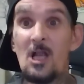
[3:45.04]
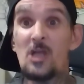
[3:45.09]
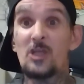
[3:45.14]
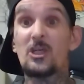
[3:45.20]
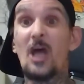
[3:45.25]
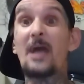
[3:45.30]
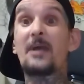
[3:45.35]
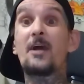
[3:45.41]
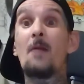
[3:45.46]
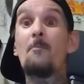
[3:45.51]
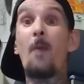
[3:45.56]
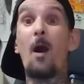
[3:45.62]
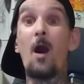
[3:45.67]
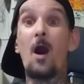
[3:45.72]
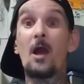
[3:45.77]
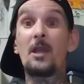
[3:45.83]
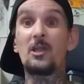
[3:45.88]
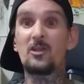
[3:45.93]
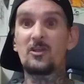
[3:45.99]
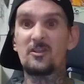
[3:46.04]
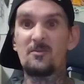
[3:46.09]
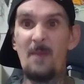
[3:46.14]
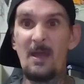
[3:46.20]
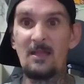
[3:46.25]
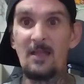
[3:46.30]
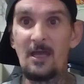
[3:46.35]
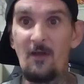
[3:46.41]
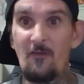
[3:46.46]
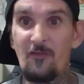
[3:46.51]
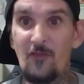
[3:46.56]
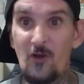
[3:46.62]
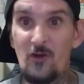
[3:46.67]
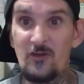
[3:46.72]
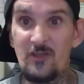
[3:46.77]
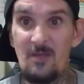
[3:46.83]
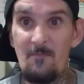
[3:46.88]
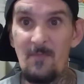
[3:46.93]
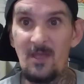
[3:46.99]
Should I come on and just make like a
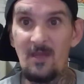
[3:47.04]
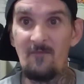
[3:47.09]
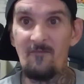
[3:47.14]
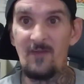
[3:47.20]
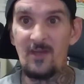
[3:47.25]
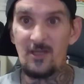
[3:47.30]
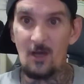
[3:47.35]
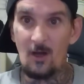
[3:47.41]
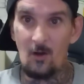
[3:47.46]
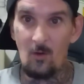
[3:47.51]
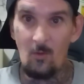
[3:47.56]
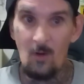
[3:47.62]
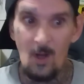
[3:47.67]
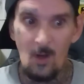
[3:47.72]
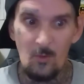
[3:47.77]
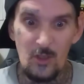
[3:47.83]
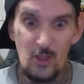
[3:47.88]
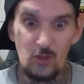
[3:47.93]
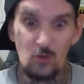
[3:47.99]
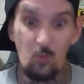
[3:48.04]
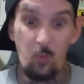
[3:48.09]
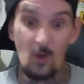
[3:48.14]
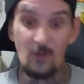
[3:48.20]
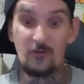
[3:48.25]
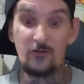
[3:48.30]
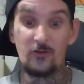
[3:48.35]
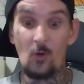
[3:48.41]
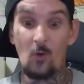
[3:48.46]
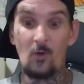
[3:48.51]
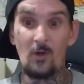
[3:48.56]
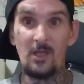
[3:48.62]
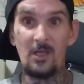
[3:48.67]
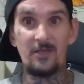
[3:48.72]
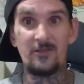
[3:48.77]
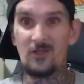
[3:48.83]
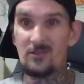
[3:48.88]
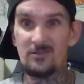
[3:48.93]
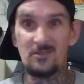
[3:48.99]
13-minute video with just one story?
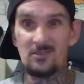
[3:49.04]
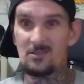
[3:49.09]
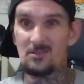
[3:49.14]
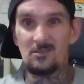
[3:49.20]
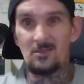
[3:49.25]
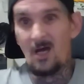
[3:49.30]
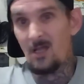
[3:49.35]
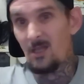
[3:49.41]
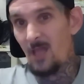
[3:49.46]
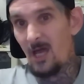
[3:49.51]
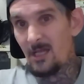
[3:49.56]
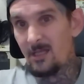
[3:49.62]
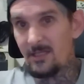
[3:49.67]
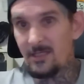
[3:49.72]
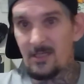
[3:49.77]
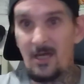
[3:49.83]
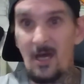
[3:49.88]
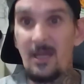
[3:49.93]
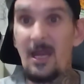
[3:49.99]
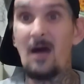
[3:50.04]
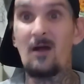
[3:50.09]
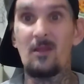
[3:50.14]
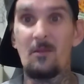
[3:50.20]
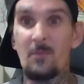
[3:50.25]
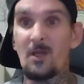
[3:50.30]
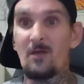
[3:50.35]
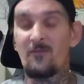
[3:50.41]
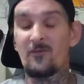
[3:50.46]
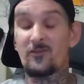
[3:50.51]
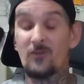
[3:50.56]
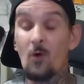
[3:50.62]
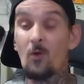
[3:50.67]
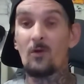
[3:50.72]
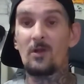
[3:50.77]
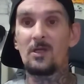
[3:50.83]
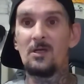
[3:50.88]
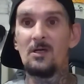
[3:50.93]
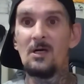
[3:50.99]
Because you're not likely to cut out in the middle of a
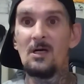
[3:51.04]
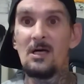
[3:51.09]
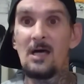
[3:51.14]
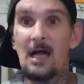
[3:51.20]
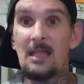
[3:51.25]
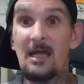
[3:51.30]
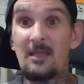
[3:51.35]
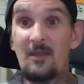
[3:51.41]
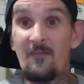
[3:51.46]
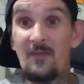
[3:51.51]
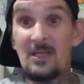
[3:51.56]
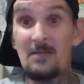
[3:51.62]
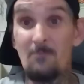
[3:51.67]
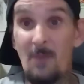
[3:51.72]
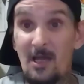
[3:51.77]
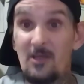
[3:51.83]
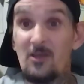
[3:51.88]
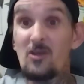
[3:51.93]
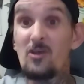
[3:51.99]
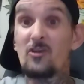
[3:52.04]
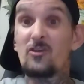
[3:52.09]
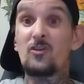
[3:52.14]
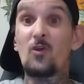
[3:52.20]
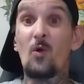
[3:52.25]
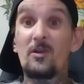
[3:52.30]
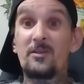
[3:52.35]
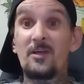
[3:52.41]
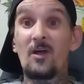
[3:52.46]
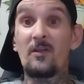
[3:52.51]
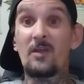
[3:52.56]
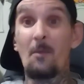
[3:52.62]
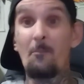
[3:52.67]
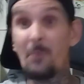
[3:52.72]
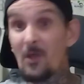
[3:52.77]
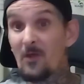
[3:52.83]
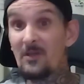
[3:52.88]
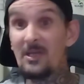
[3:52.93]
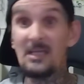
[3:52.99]
story. I like to think my storytelling
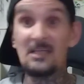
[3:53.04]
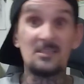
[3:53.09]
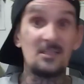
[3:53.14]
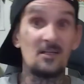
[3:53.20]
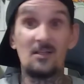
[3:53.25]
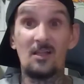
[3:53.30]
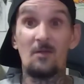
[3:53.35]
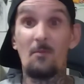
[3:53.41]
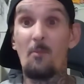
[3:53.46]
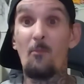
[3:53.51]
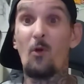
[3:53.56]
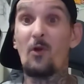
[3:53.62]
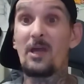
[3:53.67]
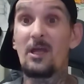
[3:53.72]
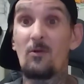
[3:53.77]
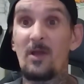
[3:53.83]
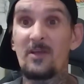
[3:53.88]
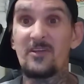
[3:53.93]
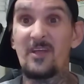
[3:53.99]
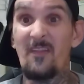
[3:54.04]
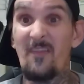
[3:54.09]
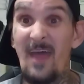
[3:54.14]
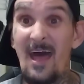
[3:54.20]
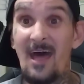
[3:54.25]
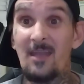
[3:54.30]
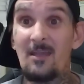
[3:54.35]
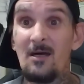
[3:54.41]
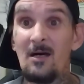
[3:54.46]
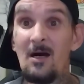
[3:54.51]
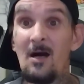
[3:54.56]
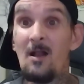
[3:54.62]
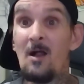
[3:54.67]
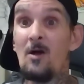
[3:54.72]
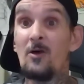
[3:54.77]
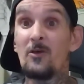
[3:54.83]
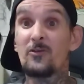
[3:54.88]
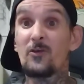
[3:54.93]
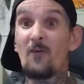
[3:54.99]
abilities and they're a little bit more interesting than that.
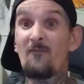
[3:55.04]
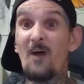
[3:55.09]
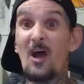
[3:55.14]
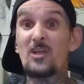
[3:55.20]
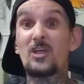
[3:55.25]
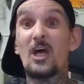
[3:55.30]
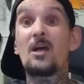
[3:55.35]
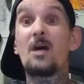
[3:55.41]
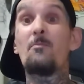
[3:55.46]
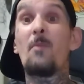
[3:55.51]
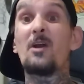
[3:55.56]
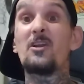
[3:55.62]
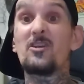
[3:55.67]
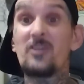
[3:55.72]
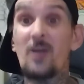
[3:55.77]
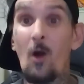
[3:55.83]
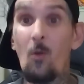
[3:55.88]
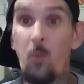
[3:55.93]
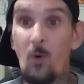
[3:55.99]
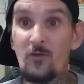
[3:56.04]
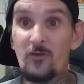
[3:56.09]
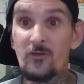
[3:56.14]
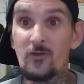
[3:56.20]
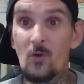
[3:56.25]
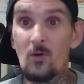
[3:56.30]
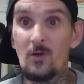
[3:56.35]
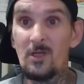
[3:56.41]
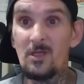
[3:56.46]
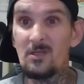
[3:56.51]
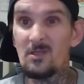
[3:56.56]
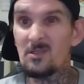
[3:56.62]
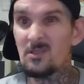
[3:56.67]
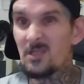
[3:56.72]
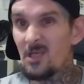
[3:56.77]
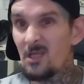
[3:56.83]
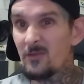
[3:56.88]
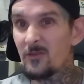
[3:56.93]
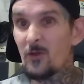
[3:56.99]
So if I, should I come on just tell one story,
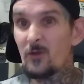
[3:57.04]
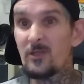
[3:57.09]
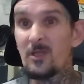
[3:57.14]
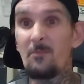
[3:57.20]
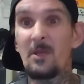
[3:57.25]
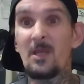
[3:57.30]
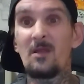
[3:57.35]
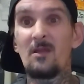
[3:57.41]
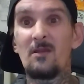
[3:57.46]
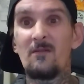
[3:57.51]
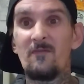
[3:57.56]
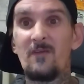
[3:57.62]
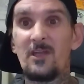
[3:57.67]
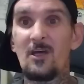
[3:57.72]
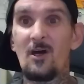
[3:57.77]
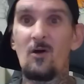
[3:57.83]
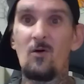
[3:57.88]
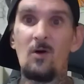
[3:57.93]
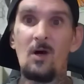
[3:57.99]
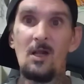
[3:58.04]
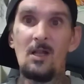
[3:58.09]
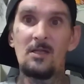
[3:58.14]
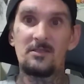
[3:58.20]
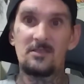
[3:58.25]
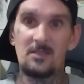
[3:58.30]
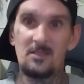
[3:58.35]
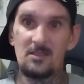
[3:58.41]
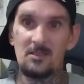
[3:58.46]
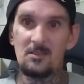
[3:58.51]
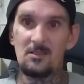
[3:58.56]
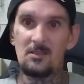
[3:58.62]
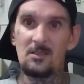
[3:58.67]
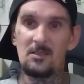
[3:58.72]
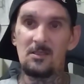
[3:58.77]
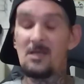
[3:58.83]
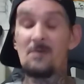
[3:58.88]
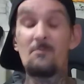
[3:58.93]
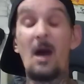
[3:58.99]
10, 13-minute video? To,
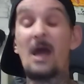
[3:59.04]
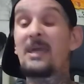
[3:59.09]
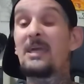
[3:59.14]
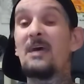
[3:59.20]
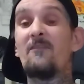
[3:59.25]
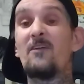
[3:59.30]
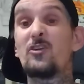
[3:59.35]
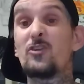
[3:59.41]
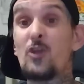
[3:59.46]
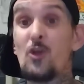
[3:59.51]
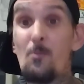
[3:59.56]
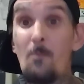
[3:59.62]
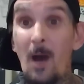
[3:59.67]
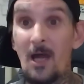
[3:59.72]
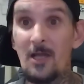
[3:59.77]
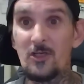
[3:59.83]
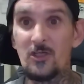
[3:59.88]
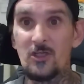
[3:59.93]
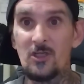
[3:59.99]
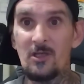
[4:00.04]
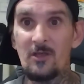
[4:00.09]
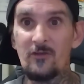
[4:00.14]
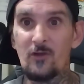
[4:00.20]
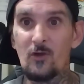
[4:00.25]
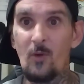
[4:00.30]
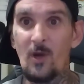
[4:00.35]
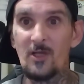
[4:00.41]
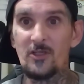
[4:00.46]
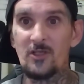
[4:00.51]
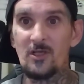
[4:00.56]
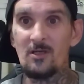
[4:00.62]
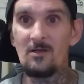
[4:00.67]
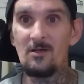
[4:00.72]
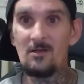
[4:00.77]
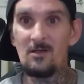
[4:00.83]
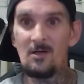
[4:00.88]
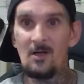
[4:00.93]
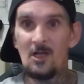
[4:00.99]
am I given too much is the
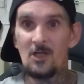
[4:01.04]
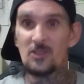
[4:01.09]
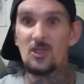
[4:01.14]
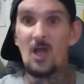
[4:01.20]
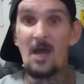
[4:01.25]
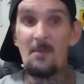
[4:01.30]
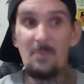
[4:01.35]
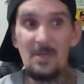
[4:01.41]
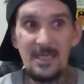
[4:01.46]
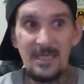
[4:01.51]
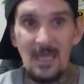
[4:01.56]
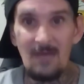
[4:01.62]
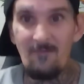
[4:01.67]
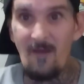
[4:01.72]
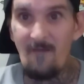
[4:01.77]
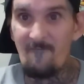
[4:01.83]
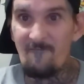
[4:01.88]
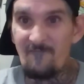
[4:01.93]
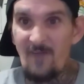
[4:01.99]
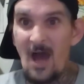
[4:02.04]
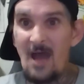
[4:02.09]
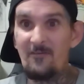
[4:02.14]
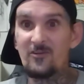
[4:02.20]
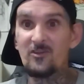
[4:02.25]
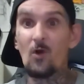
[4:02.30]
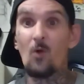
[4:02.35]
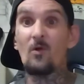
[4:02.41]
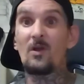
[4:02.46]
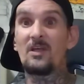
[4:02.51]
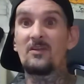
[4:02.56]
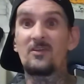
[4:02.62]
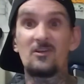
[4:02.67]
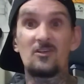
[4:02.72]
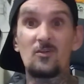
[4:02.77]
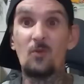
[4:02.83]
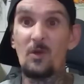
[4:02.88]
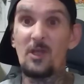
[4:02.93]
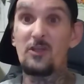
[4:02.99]
question. Should I be given five stories
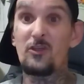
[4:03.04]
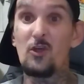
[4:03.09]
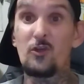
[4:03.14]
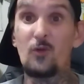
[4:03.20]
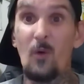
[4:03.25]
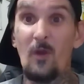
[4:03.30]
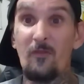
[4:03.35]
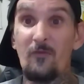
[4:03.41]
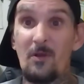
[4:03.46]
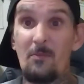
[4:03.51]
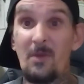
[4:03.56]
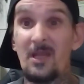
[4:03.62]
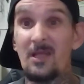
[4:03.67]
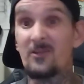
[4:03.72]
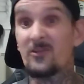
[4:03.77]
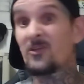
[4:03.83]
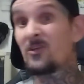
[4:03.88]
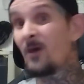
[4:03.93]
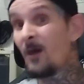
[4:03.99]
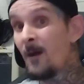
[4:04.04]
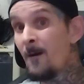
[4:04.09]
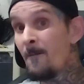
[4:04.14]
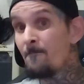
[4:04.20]
22, 23 minutes?